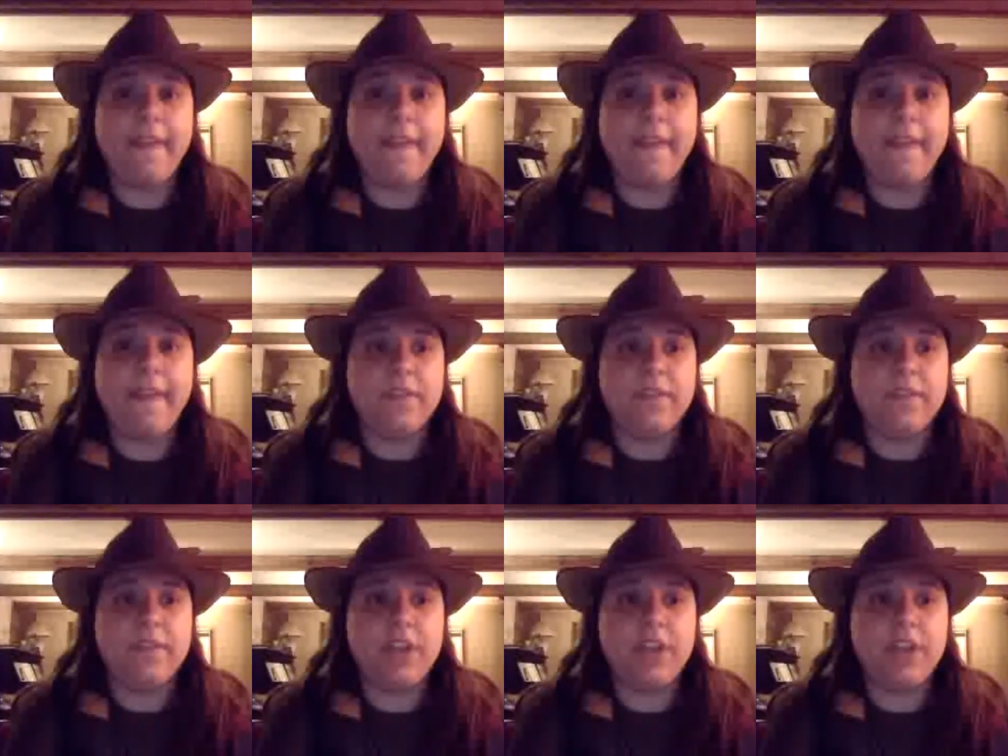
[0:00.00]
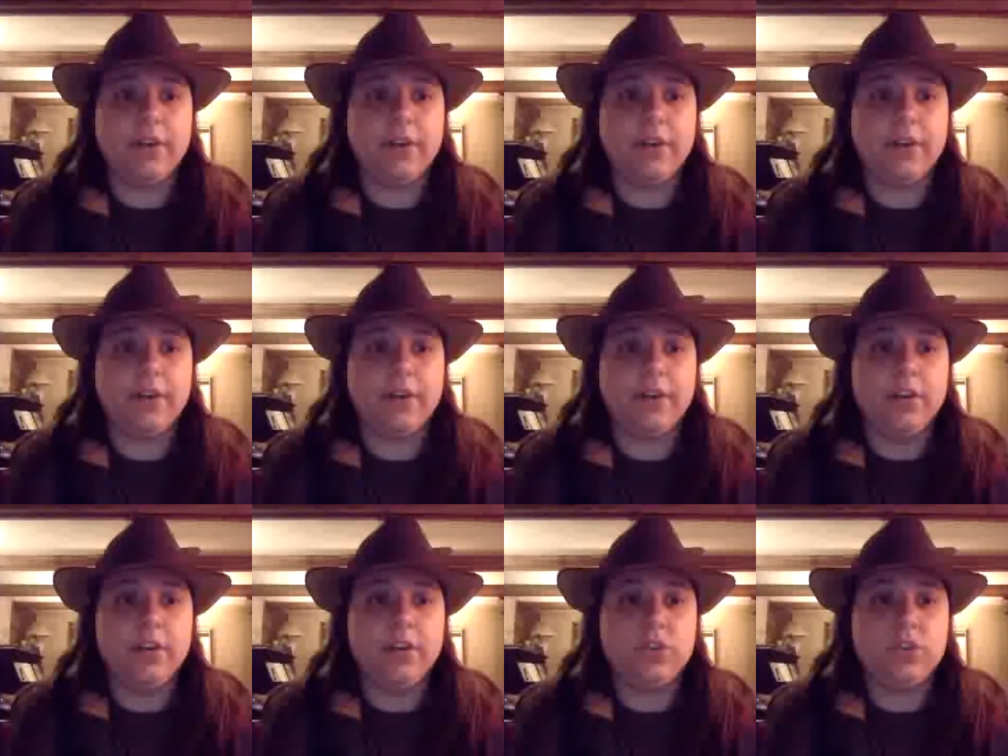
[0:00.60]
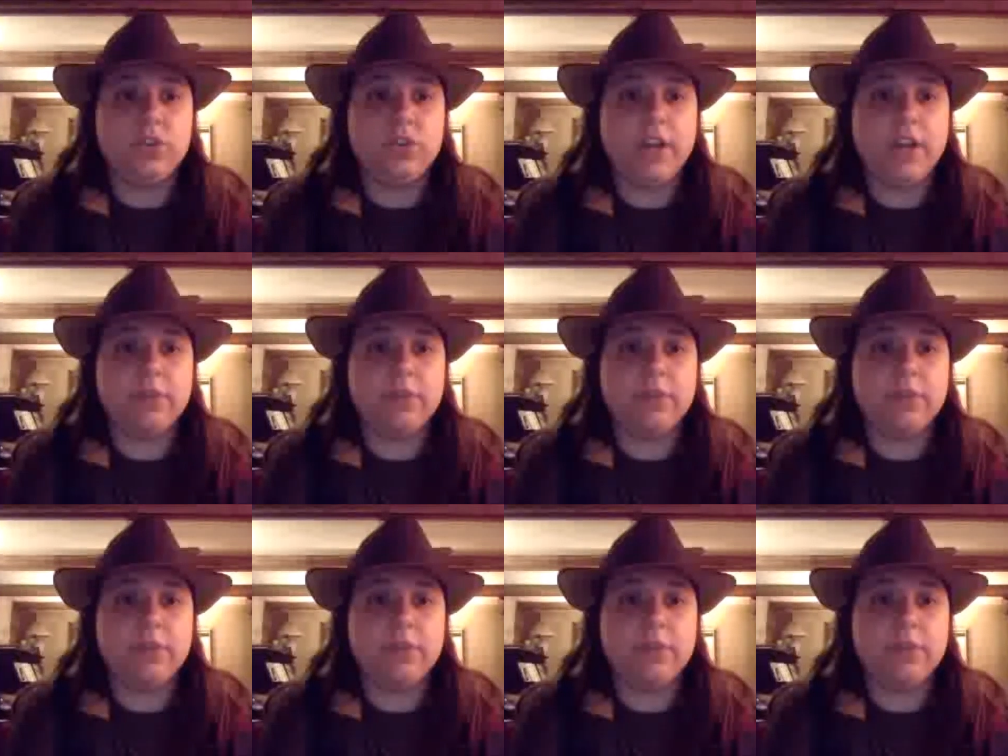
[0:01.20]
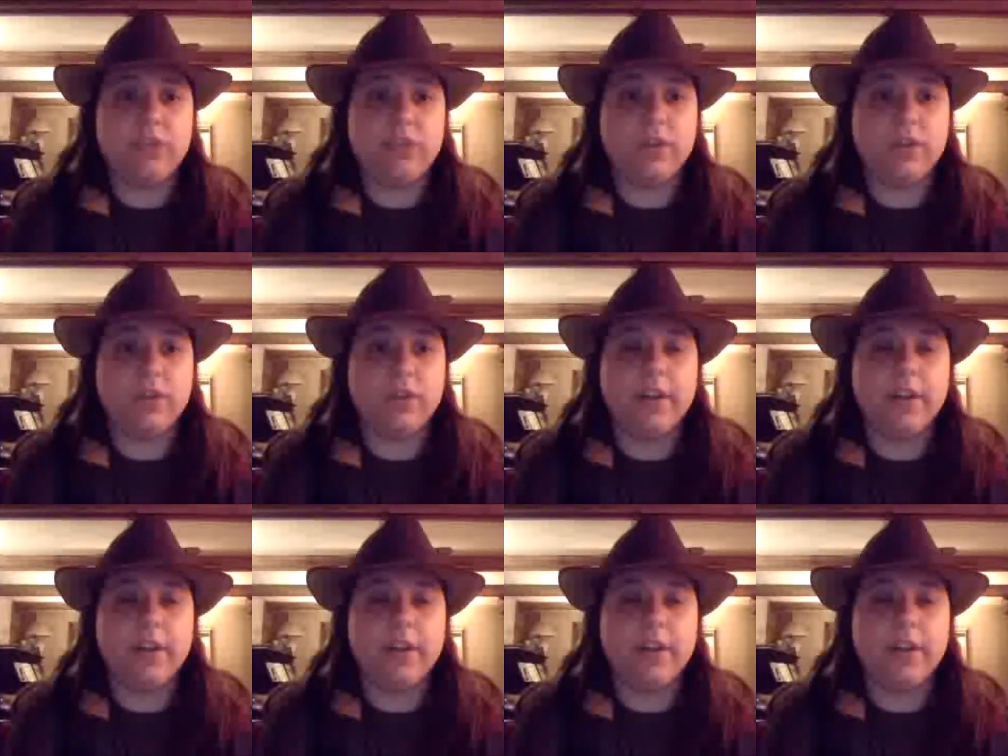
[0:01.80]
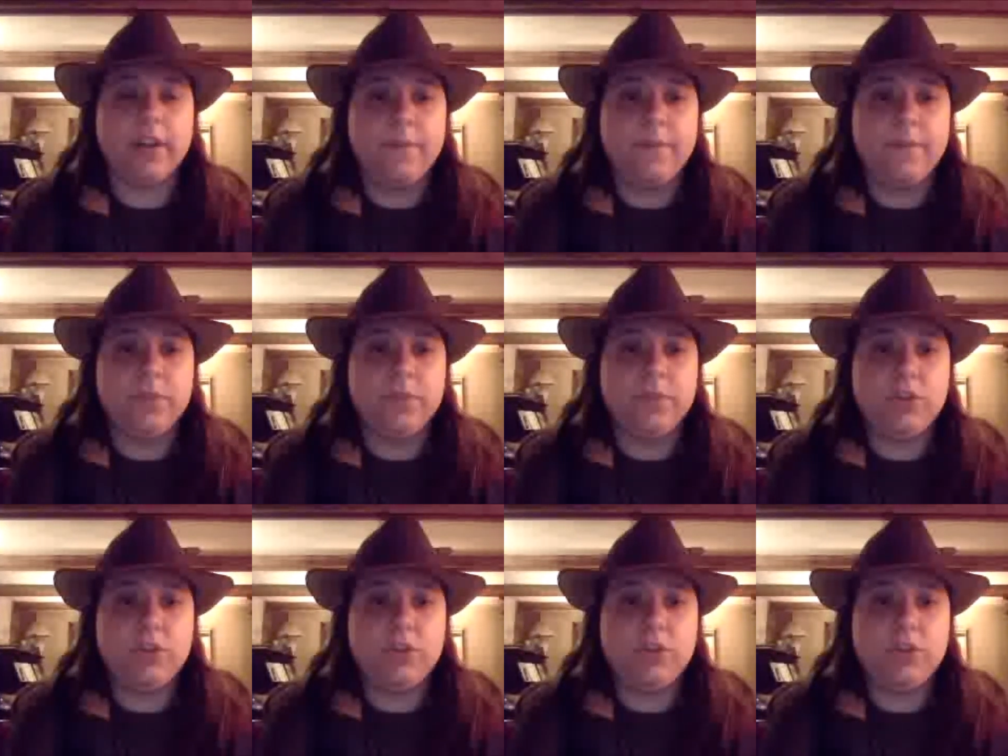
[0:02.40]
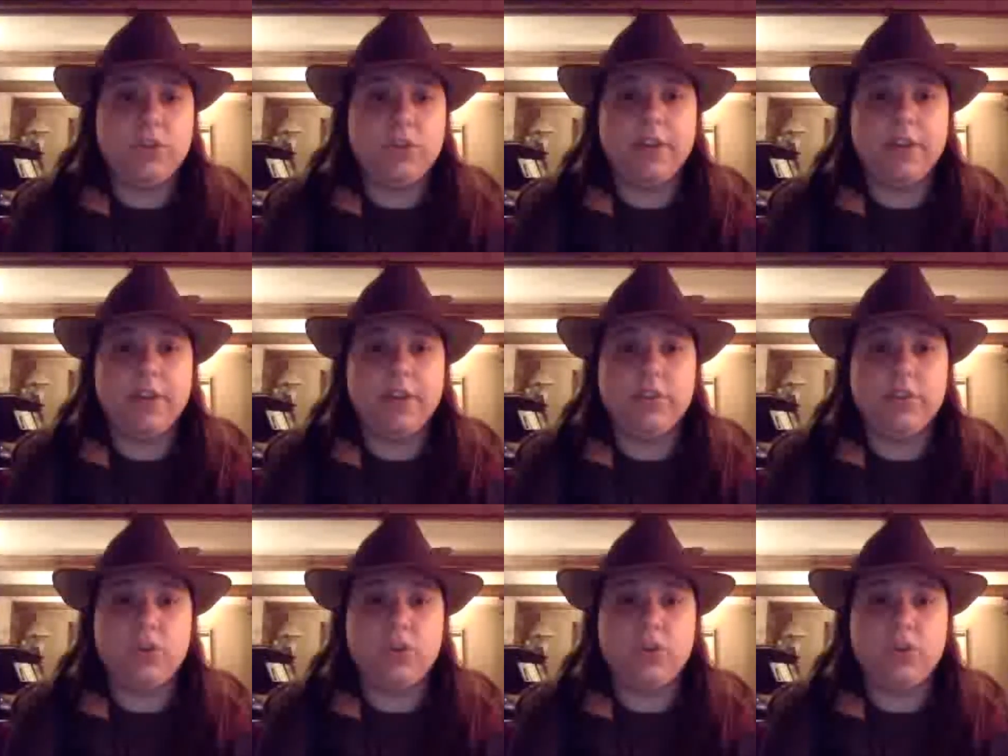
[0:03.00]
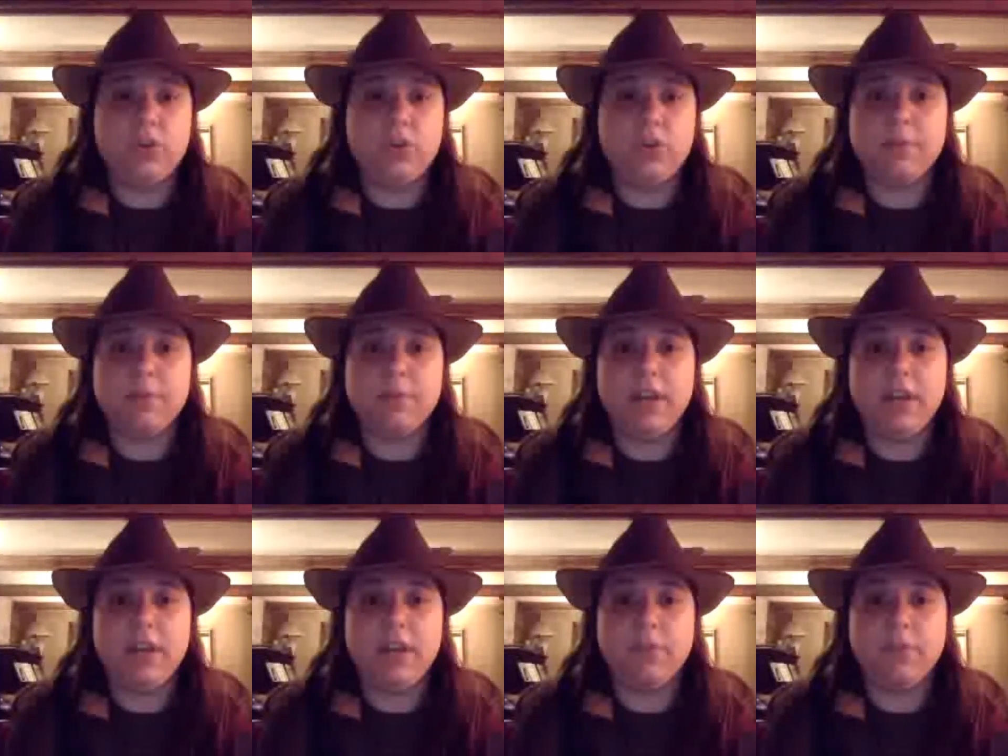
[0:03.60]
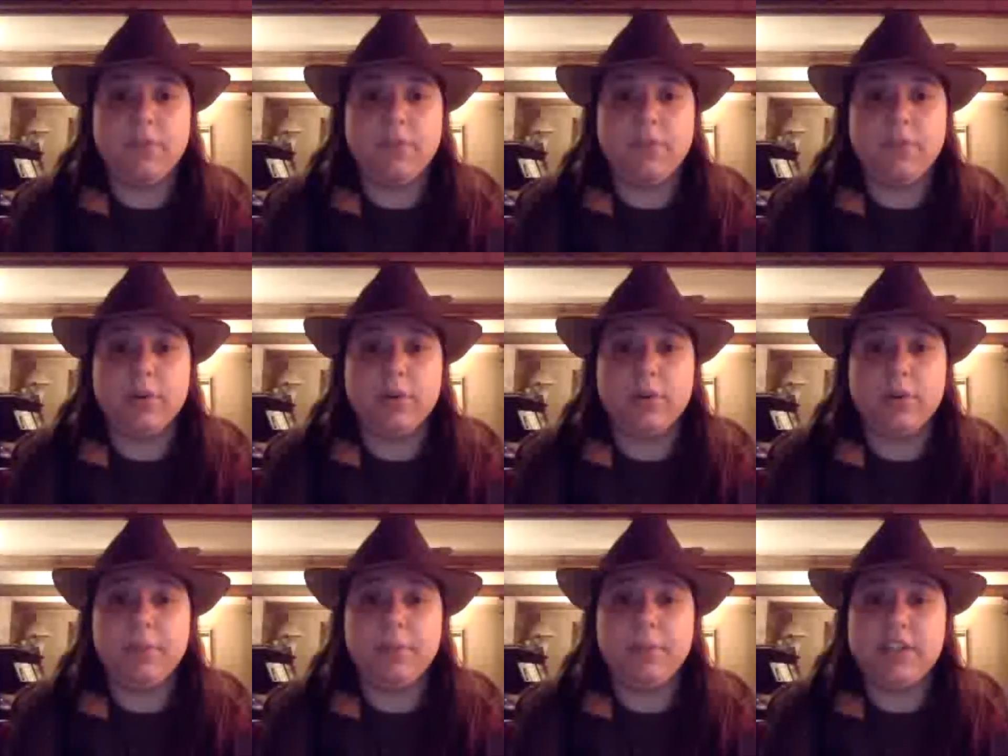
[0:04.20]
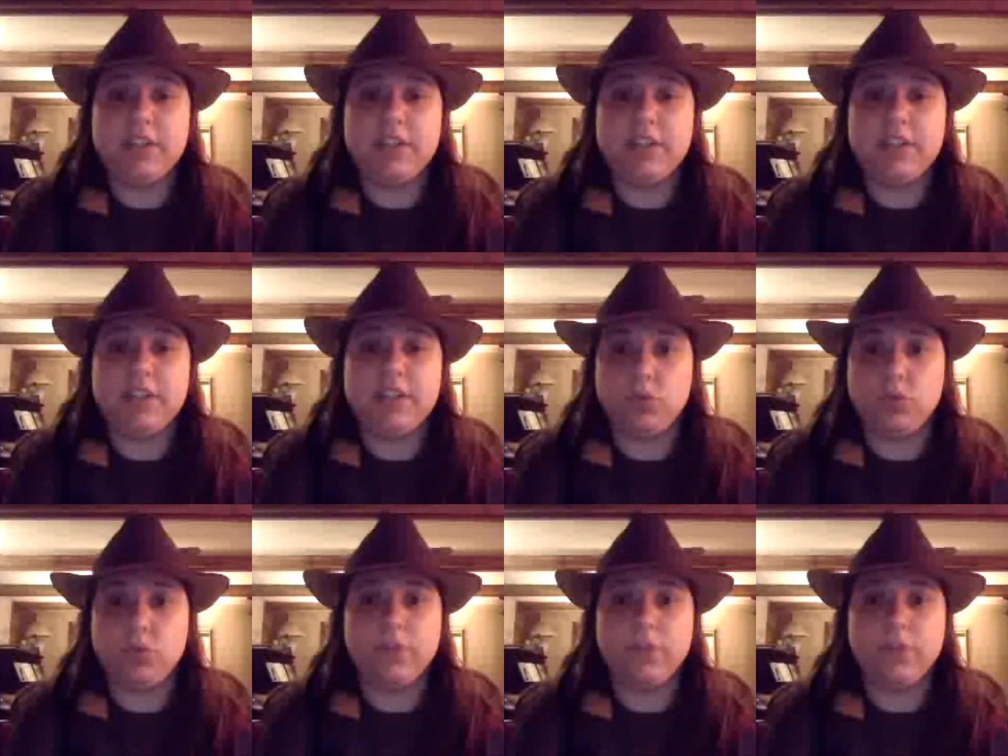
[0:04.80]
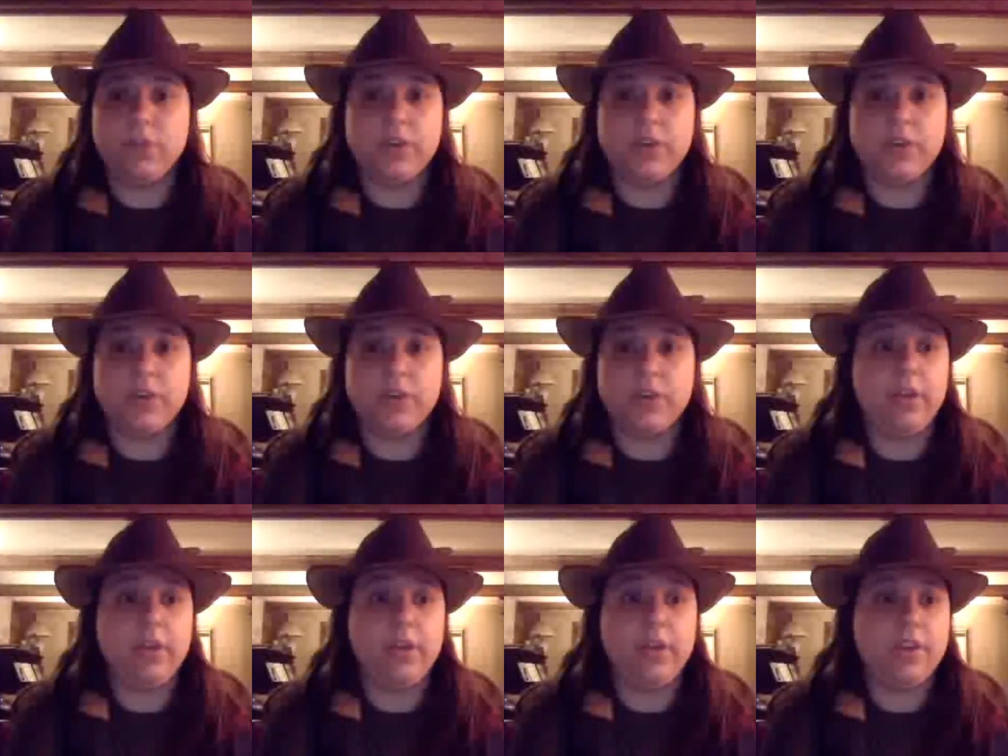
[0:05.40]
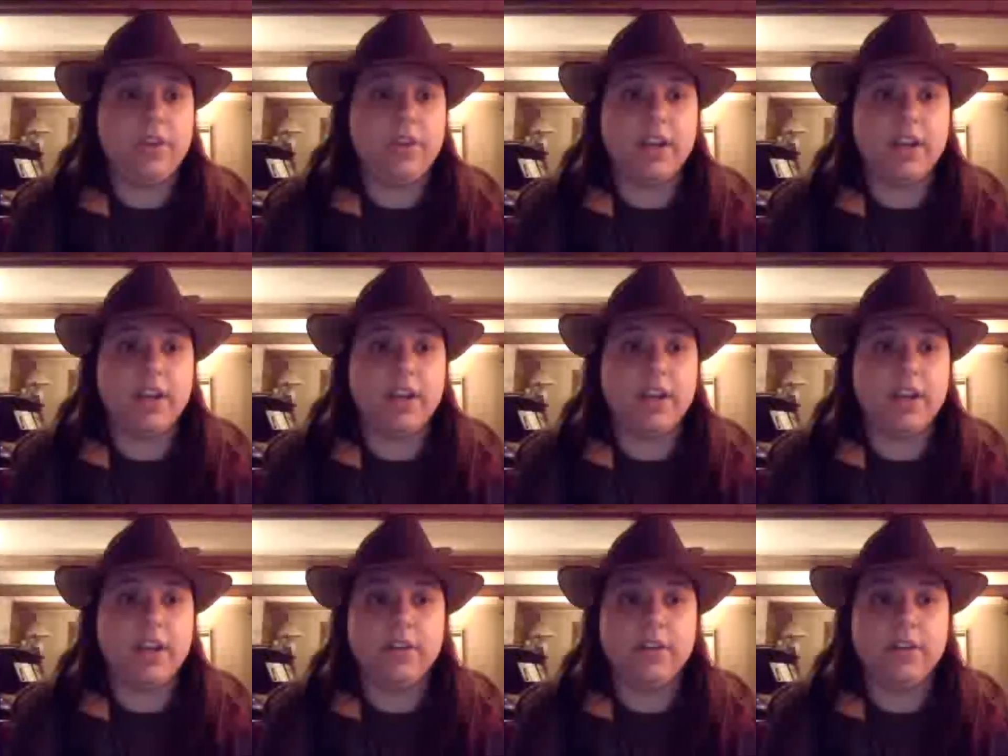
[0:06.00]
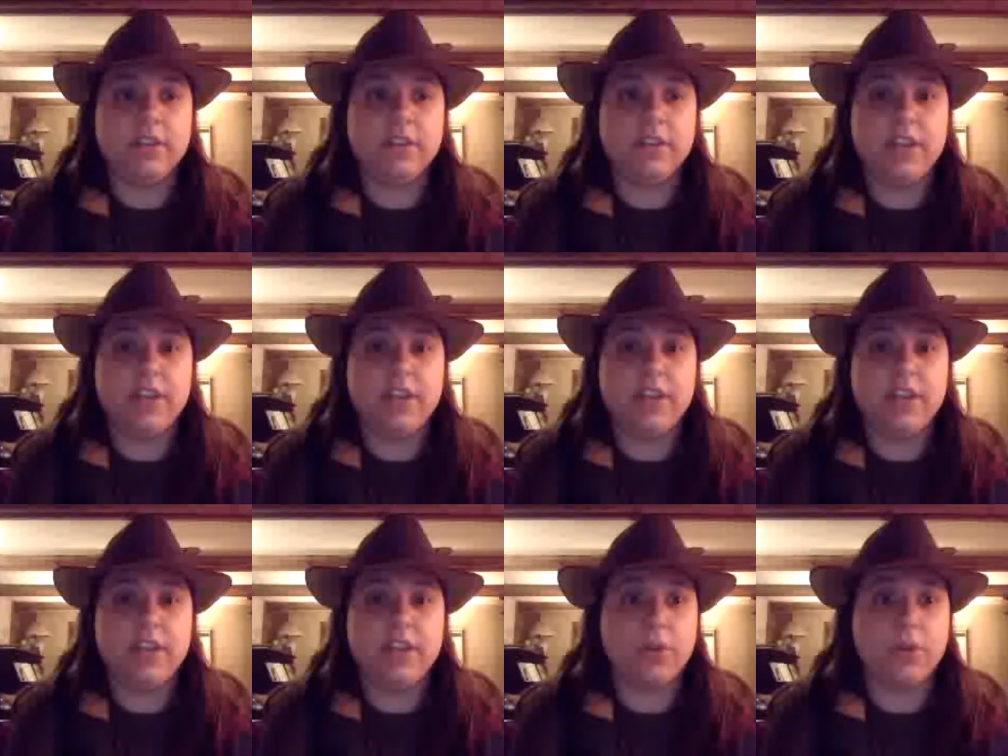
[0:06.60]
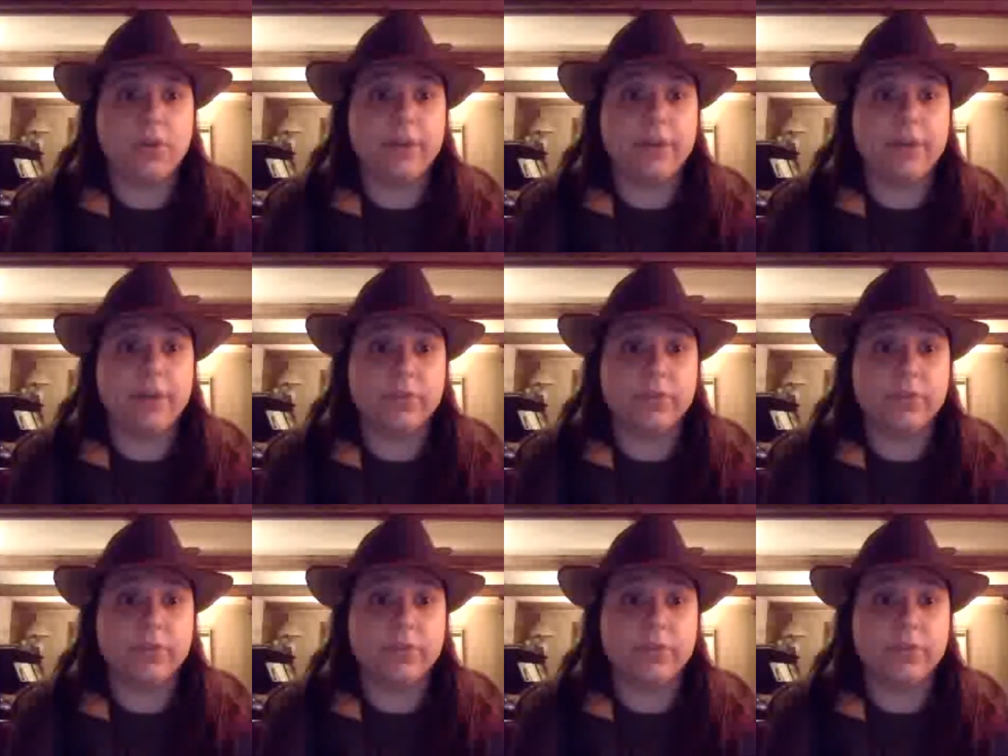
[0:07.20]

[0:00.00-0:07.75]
There, she encounters Adric. The two work out that the ship is made from an incredibly dense dwarf star alloy that can contain the Therals.